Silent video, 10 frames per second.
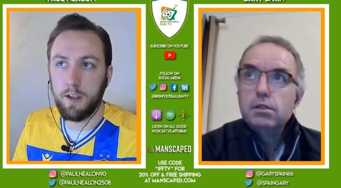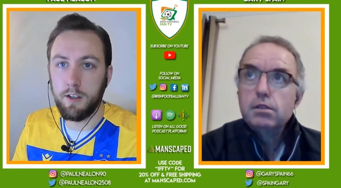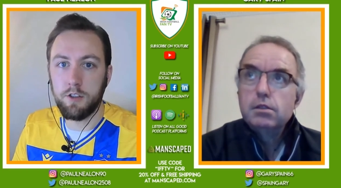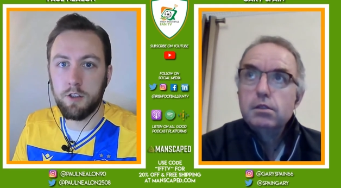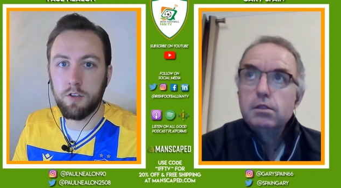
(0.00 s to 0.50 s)

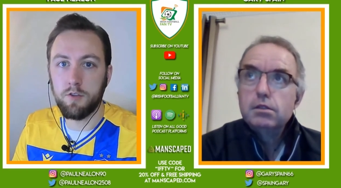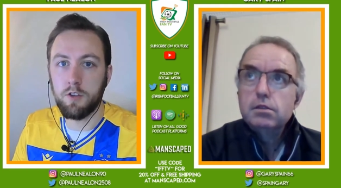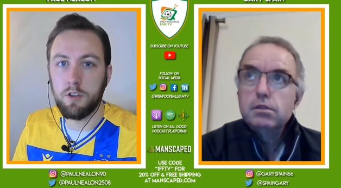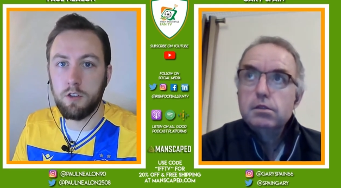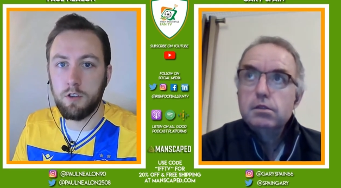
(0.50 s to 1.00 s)
Speaker 1: initiative
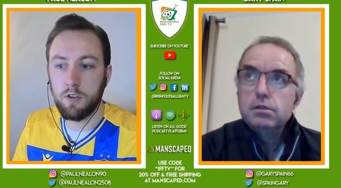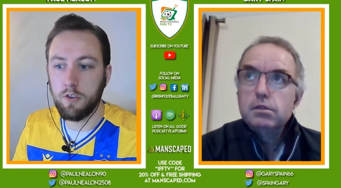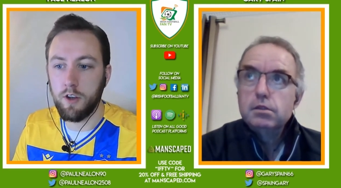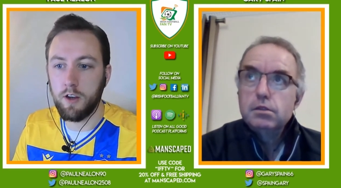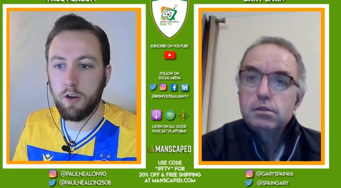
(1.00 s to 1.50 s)
to
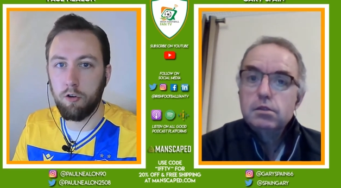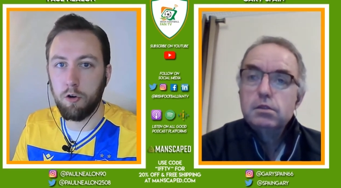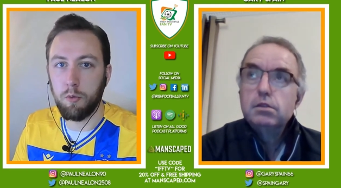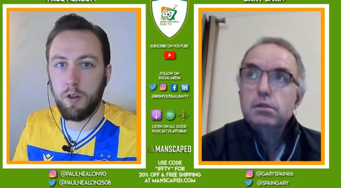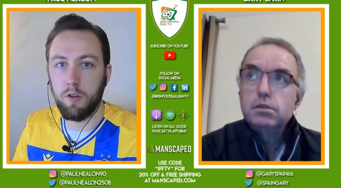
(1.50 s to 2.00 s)
say, all right,
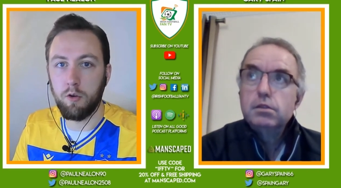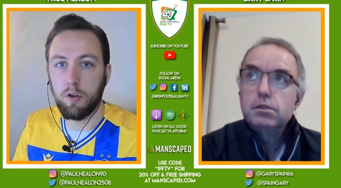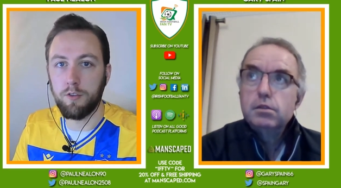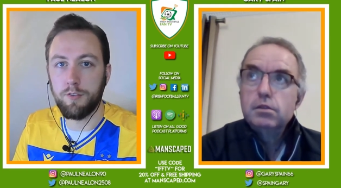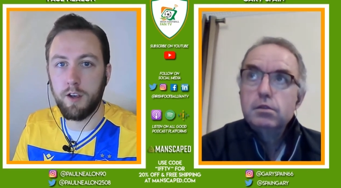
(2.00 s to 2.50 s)
well, look,
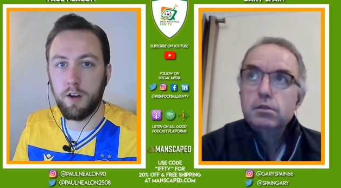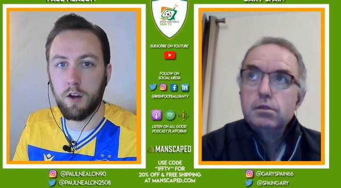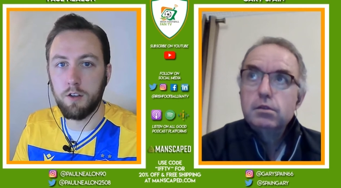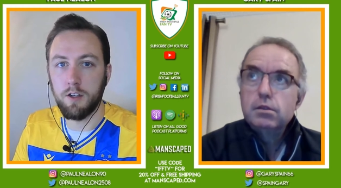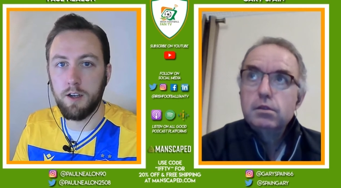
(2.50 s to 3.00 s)
if they're not
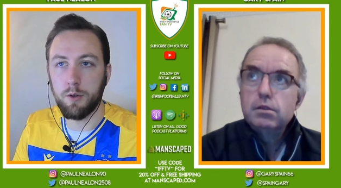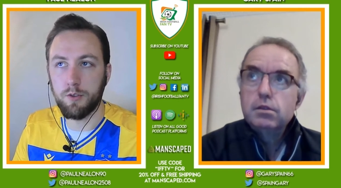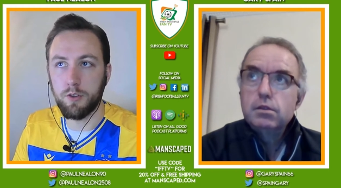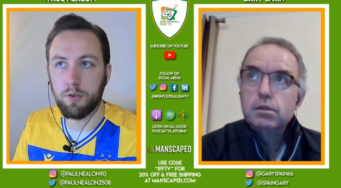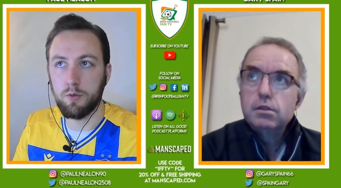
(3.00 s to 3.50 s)
going to allow us
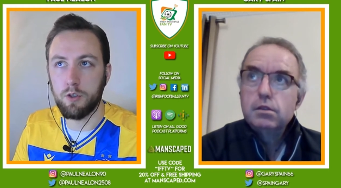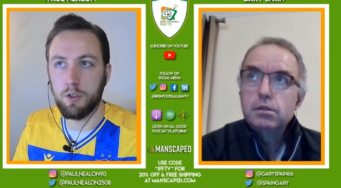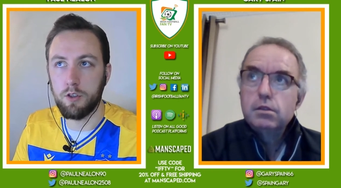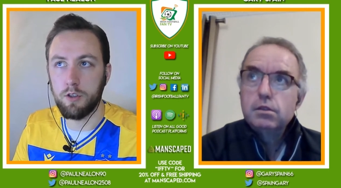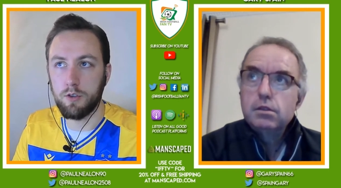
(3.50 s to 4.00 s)
to,
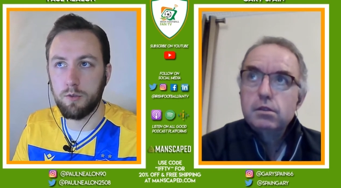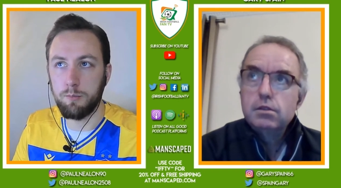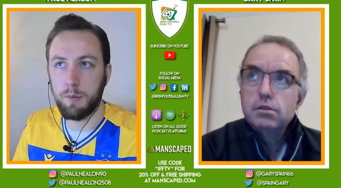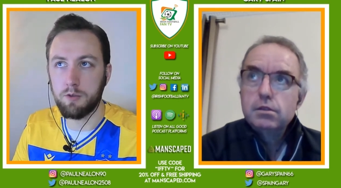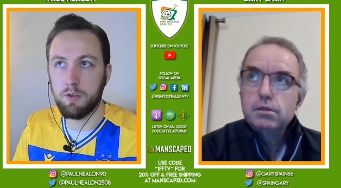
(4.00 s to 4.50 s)
to
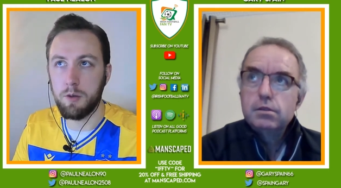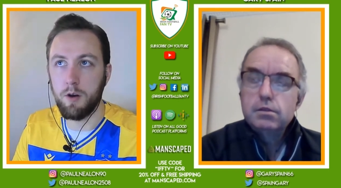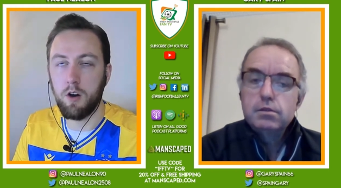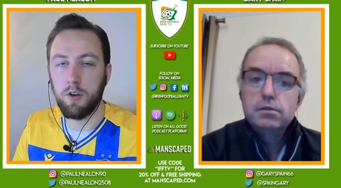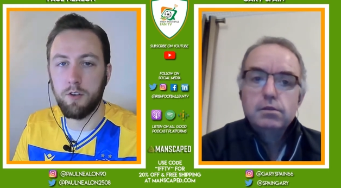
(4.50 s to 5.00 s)
maybe stream it
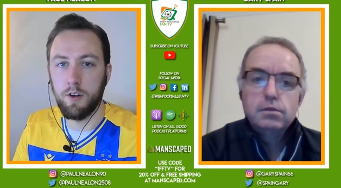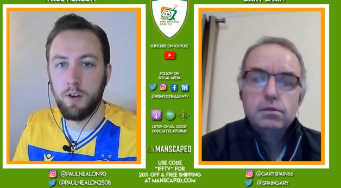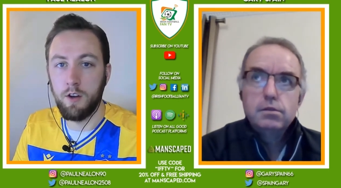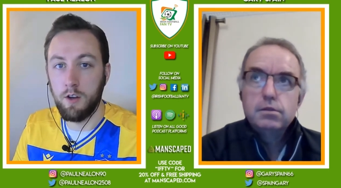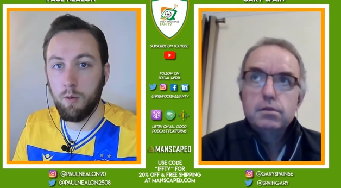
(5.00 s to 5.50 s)
on
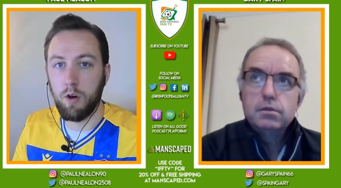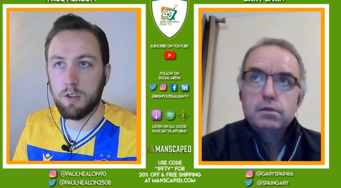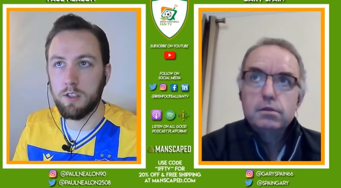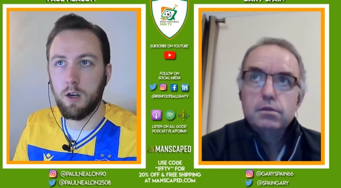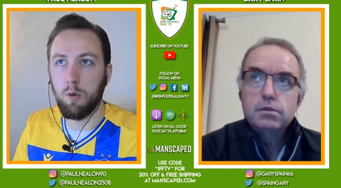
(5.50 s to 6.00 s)

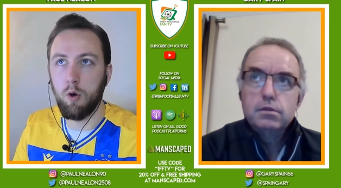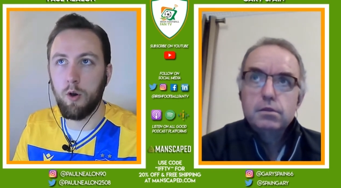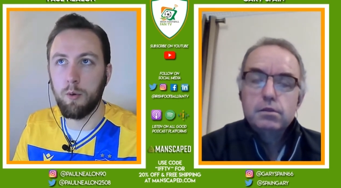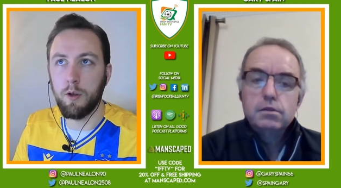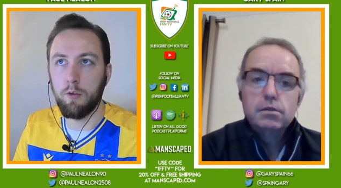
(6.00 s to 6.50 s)
WatchLOI,
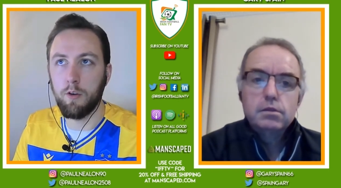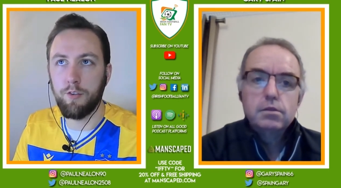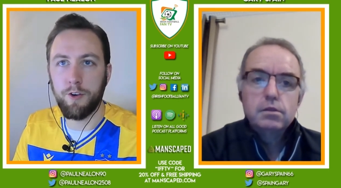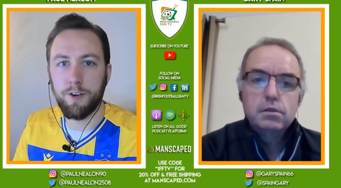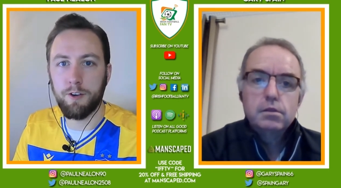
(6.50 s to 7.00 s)
we'll, we'll
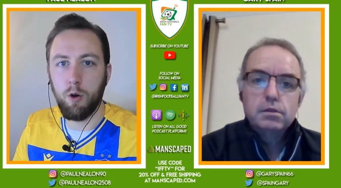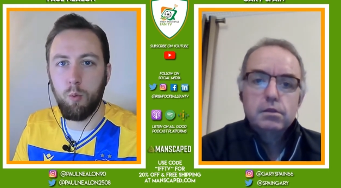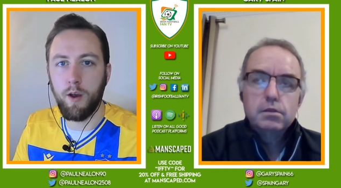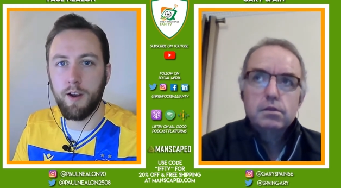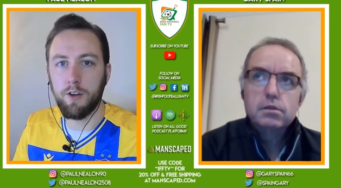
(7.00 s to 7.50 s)
find our own
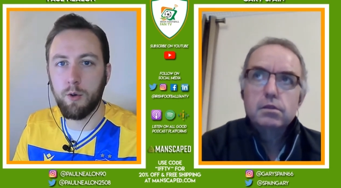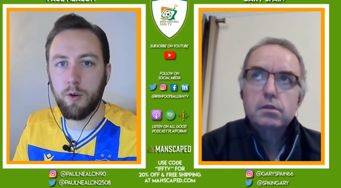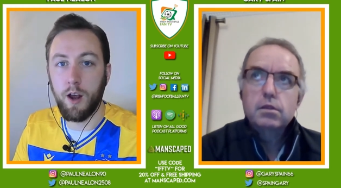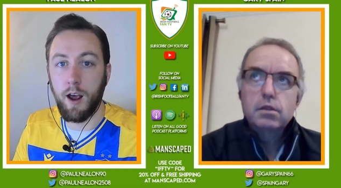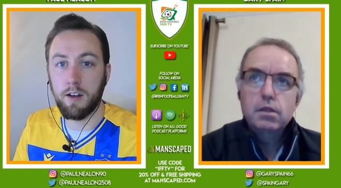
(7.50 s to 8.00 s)
way of doing
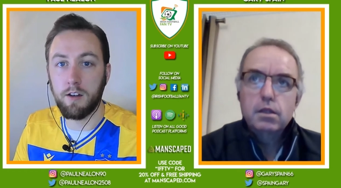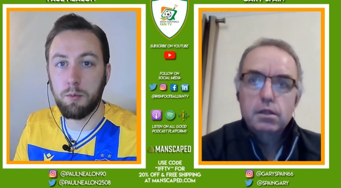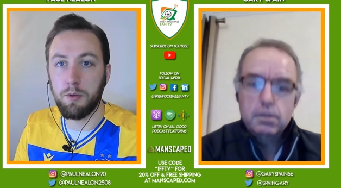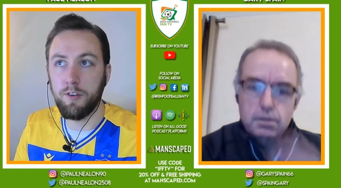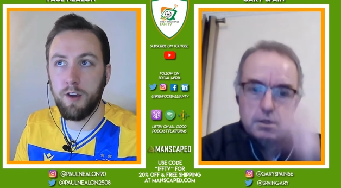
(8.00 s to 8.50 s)
it. And to
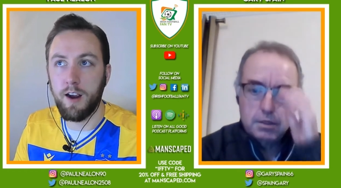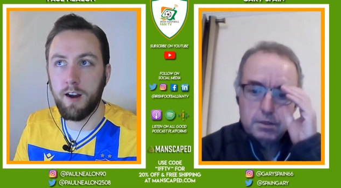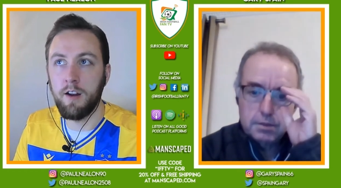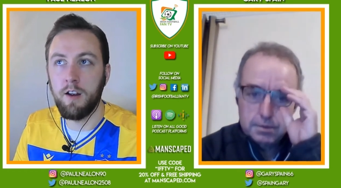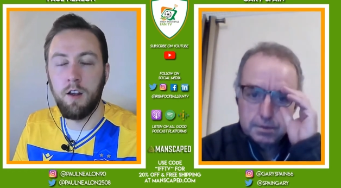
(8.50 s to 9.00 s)
be fair,
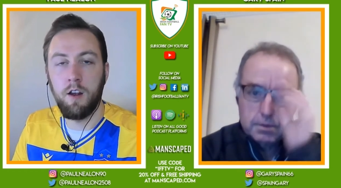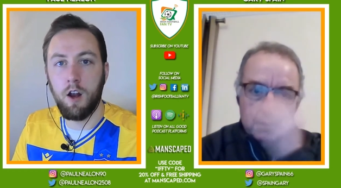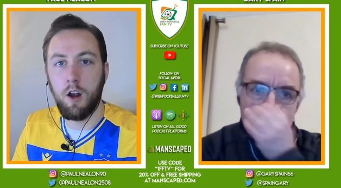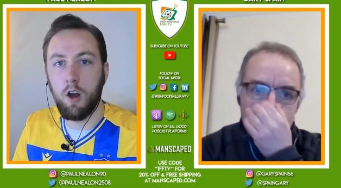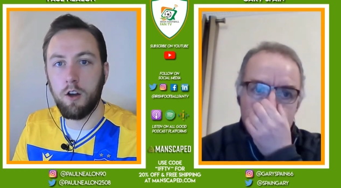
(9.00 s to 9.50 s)
a
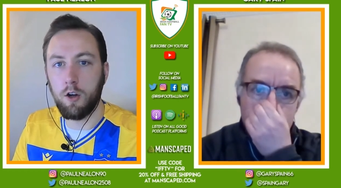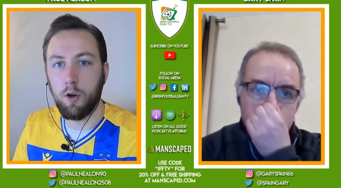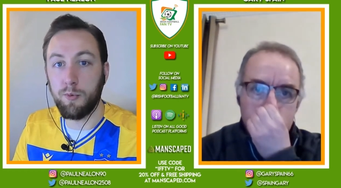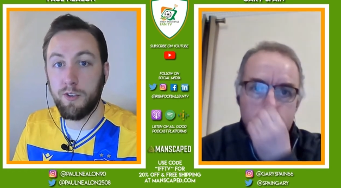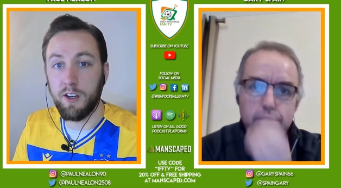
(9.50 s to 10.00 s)
lot of the
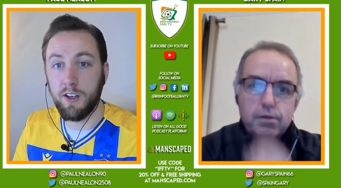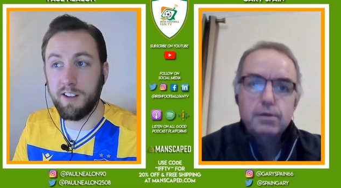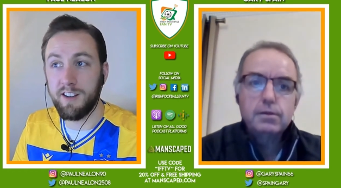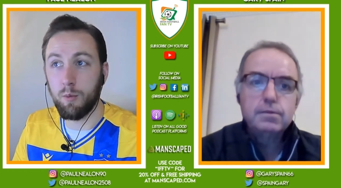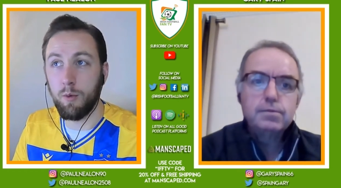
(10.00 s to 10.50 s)
clubs did it
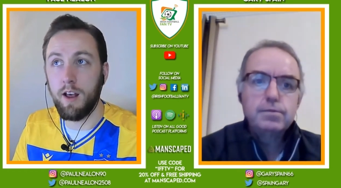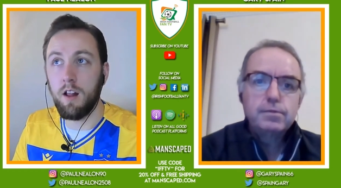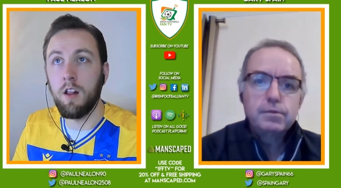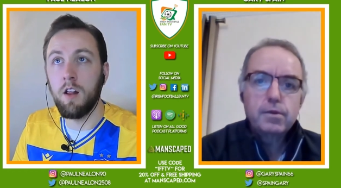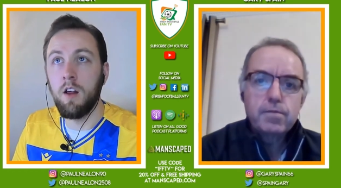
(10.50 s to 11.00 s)
did it
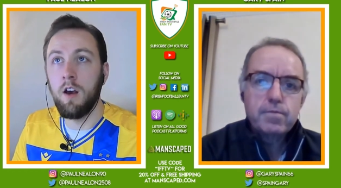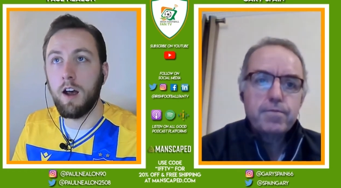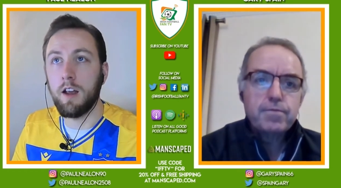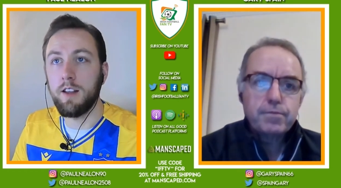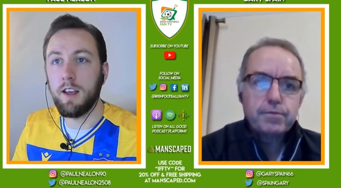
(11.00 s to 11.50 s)
well.
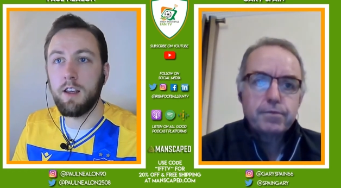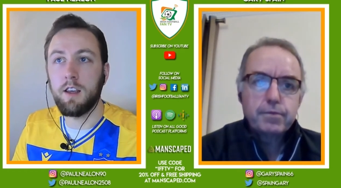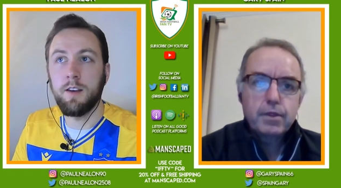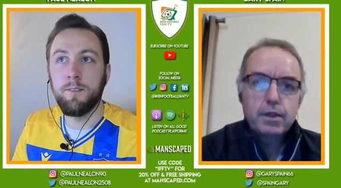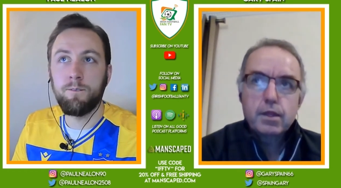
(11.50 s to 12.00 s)
I think
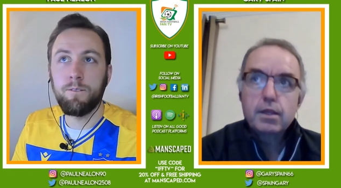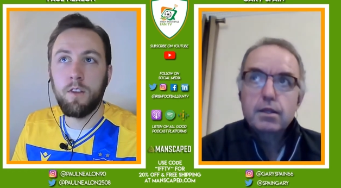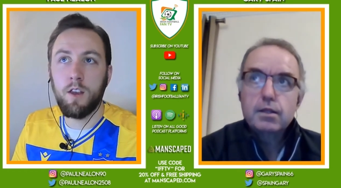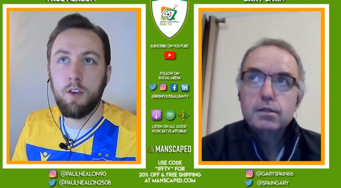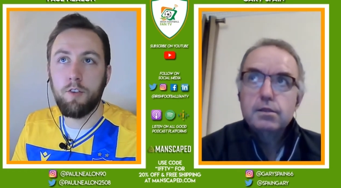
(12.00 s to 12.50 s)

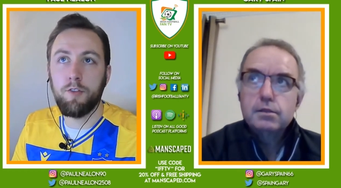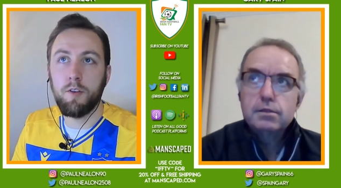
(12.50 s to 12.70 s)
if